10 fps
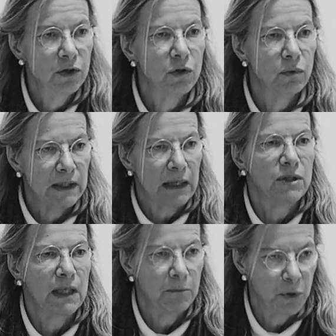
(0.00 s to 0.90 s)
You do it
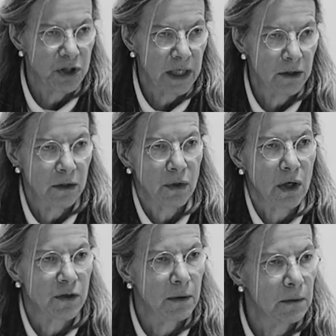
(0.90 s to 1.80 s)
outside, projected on
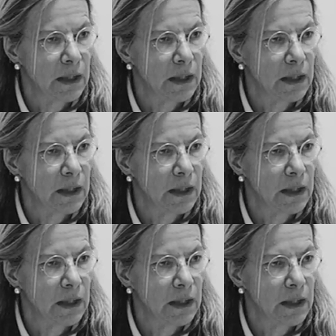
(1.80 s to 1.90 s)
other